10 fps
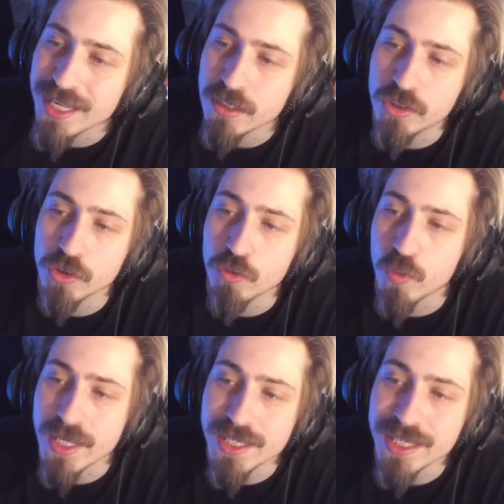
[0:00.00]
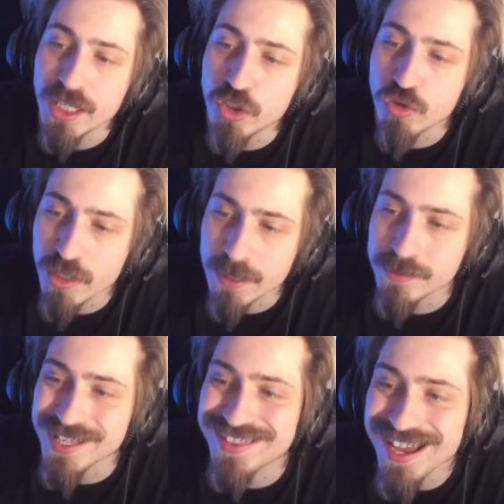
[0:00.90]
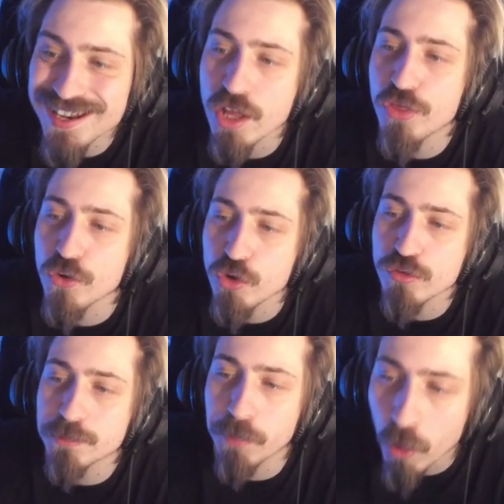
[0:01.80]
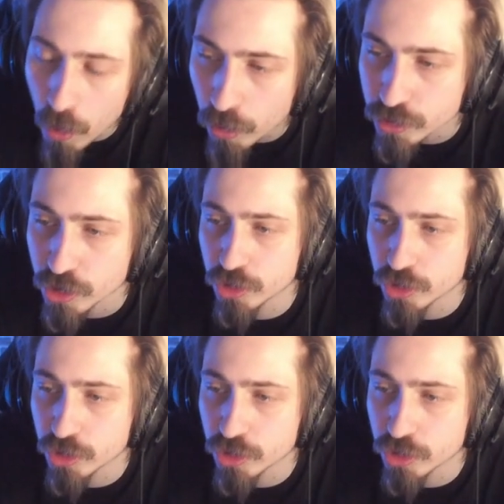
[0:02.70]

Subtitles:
into Waking Dreams, then Thunderous Pause.